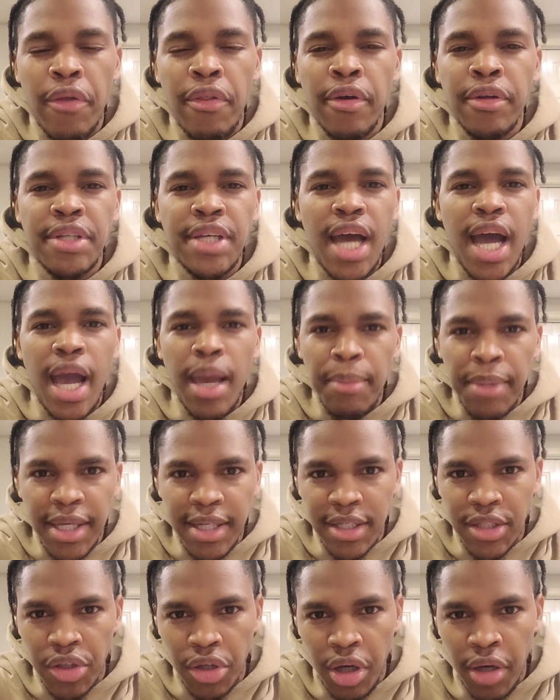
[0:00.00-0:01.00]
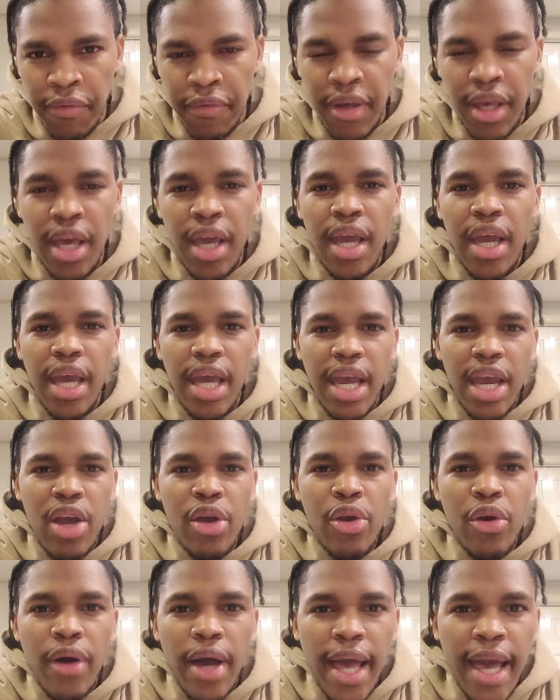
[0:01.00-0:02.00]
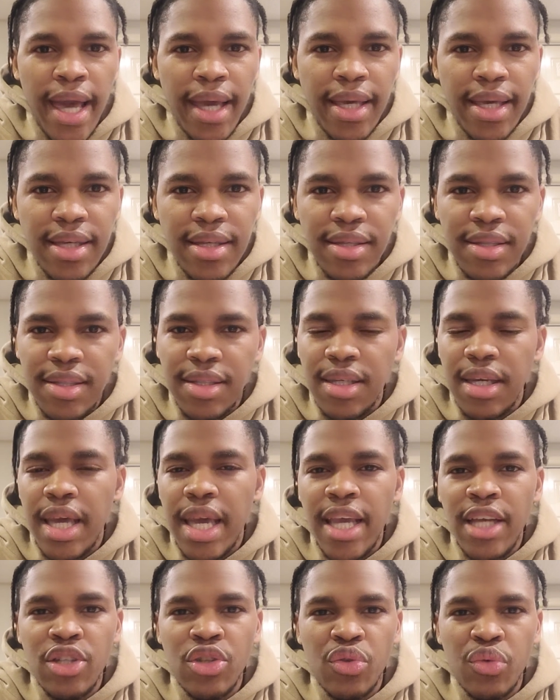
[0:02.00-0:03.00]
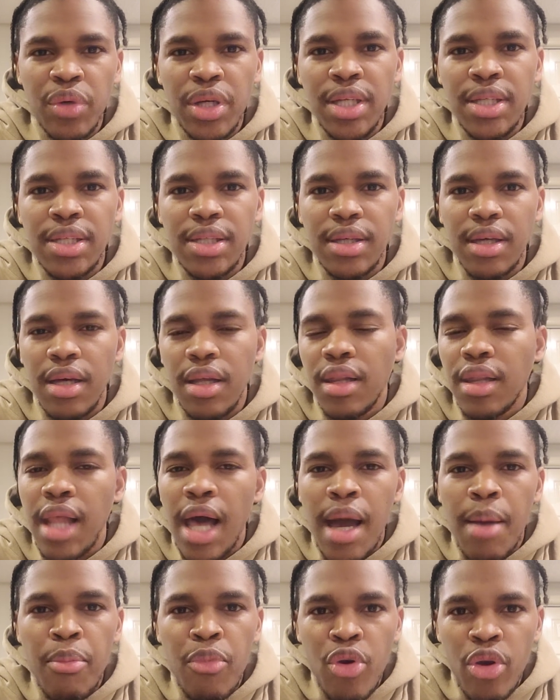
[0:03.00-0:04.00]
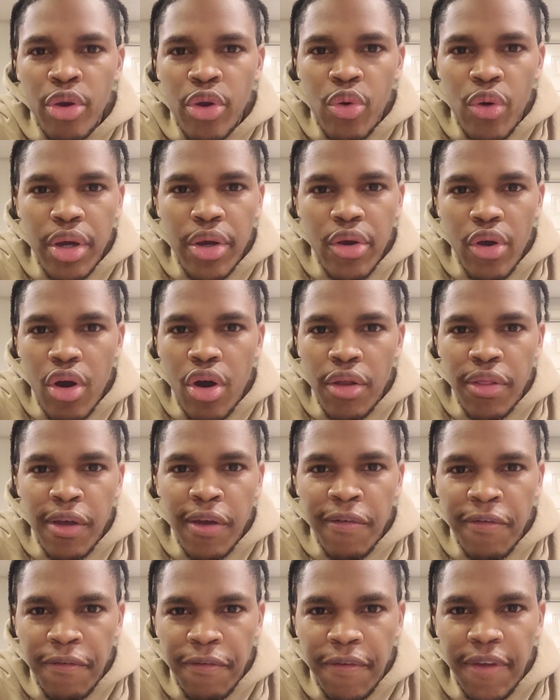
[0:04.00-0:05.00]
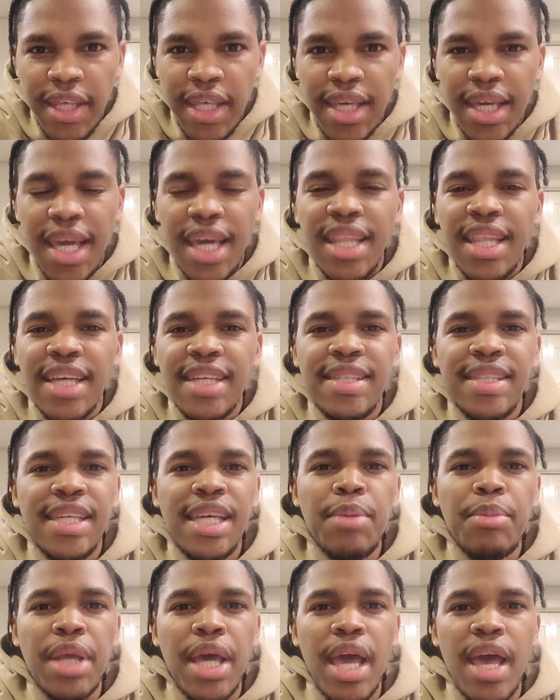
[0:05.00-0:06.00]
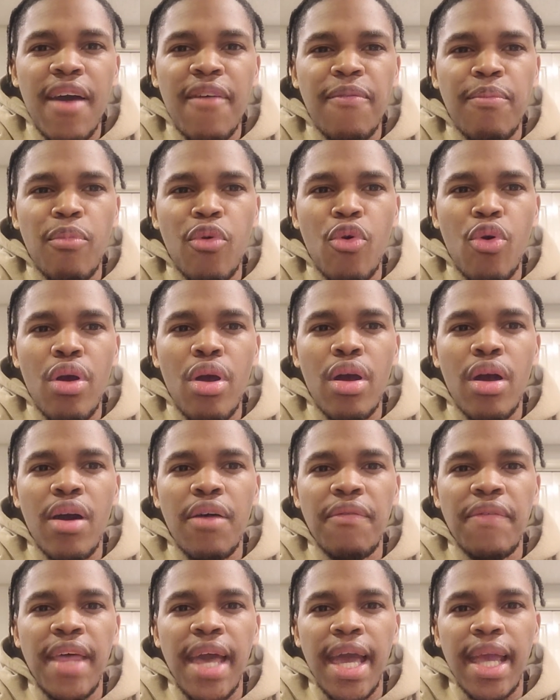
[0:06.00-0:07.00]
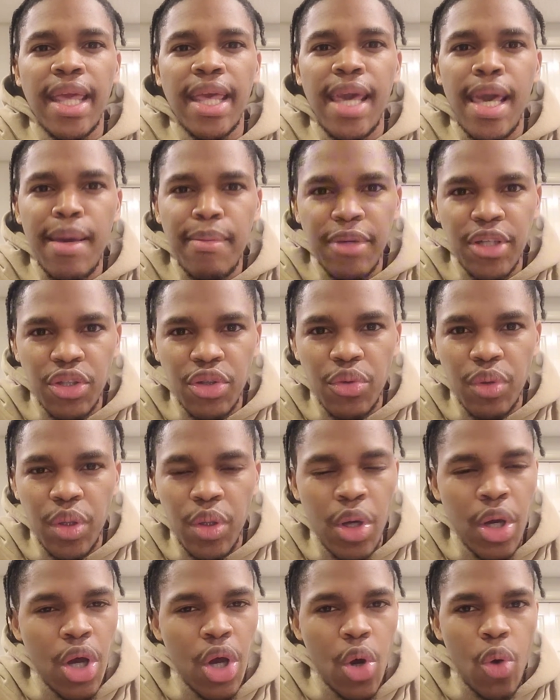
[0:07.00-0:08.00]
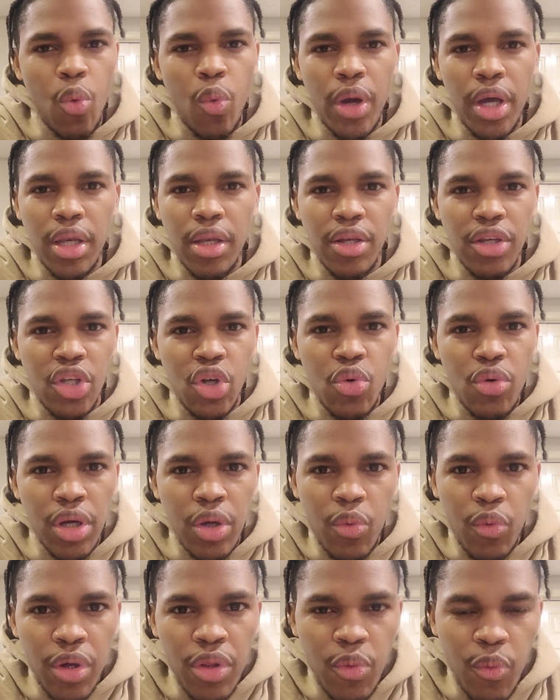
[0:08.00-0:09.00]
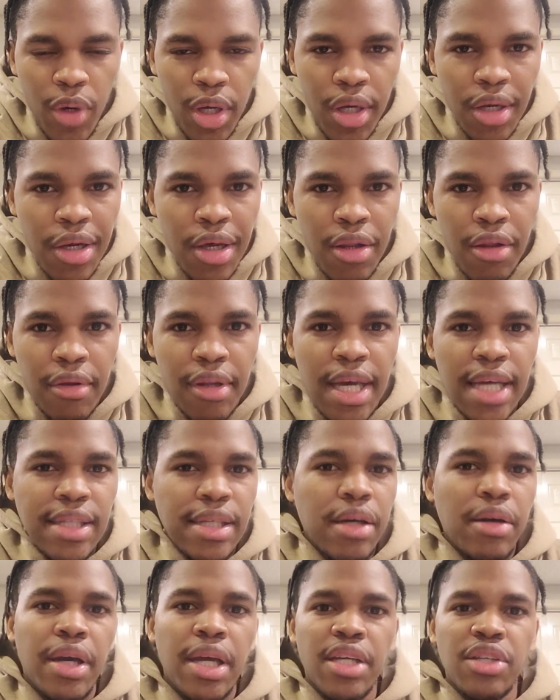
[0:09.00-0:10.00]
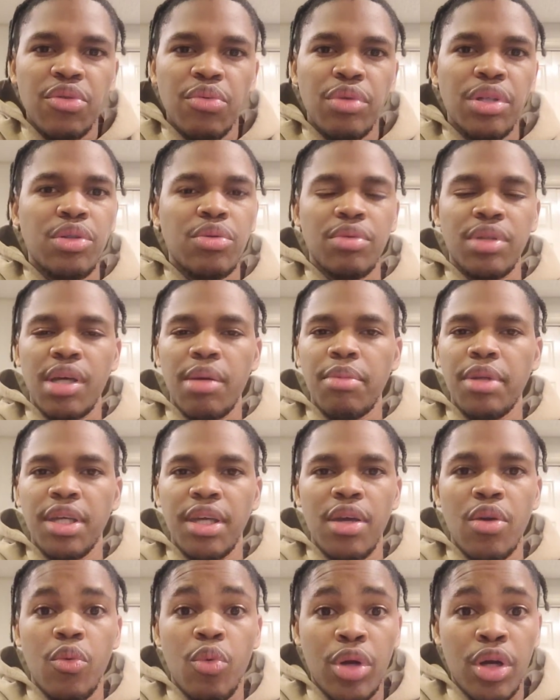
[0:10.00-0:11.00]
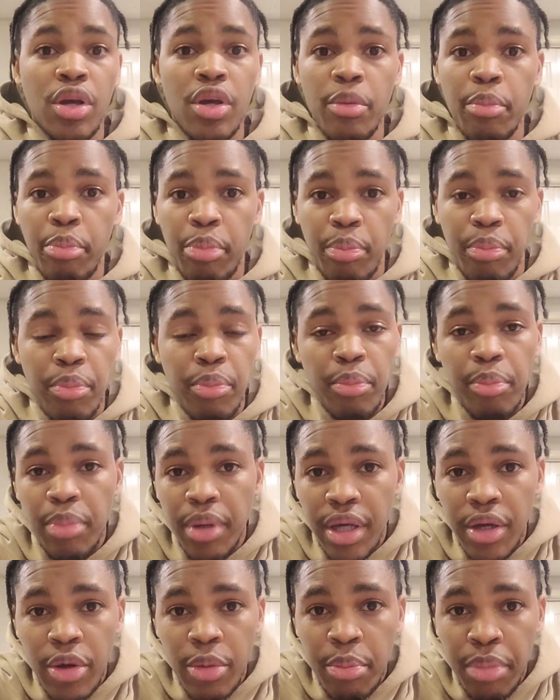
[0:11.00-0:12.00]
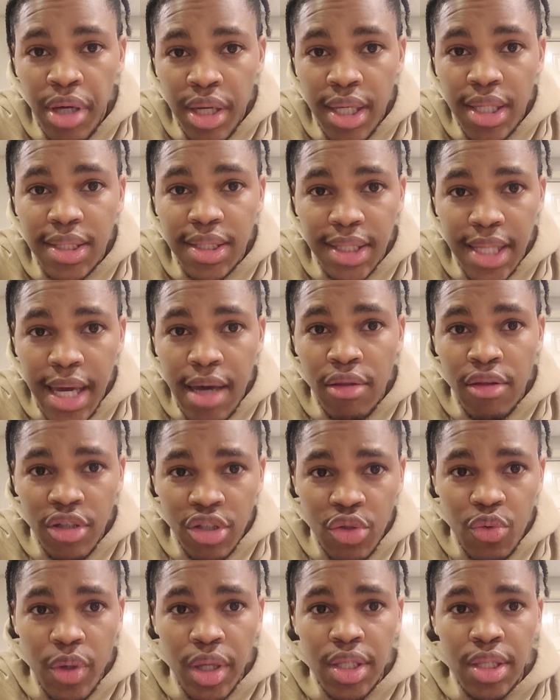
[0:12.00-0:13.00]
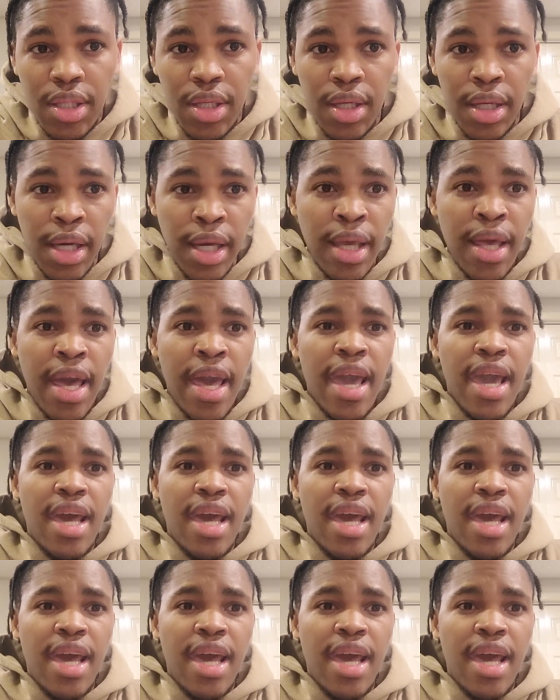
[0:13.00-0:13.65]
Their timing is off. Ariel Atkins, Angel Reese, a lot more quicker on their feet, and they seem to have more of that chemistry when doing it with one another. That's how Angel Reese was able to get one of her bigger buckets down the stretch today.